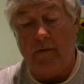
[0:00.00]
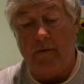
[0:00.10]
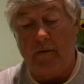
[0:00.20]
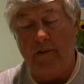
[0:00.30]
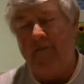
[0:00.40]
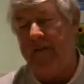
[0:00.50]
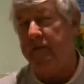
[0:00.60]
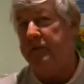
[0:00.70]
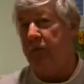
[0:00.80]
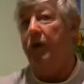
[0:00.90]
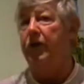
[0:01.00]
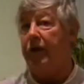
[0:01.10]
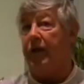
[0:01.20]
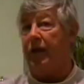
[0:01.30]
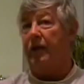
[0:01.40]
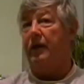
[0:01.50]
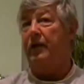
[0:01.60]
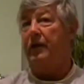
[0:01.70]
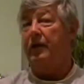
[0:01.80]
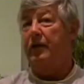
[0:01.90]
because everything was working,
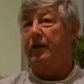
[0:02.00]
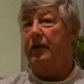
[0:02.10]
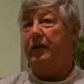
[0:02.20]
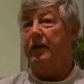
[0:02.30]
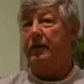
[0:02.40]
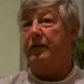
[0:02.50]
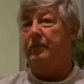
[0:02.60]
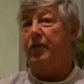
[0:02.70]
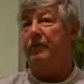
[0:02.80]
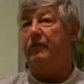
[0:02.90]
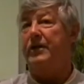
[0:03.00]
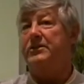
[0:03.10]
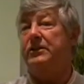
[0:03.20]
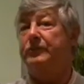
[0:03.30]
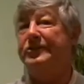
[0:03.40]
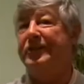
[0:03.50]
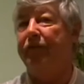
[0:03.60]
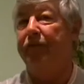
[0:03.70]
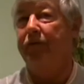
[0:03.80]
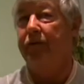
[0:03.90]
my racing was
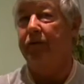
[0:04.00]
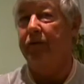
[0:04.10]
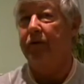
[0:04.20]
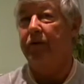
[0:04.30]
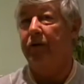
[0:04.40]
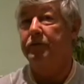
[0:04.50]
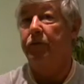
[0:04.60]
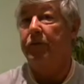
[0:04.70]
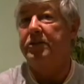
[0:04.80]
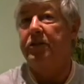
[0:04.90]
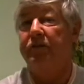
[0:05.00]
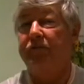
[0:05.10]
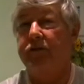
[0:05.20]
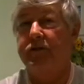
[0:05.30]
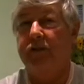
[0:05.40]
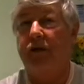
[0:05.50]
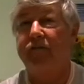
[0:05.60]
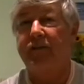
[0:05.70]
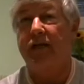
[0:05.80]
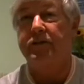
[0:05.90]
different. I was always in the first
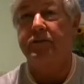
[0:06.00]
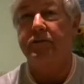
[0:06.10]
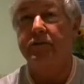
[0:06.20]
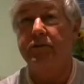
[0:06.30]
half dozen.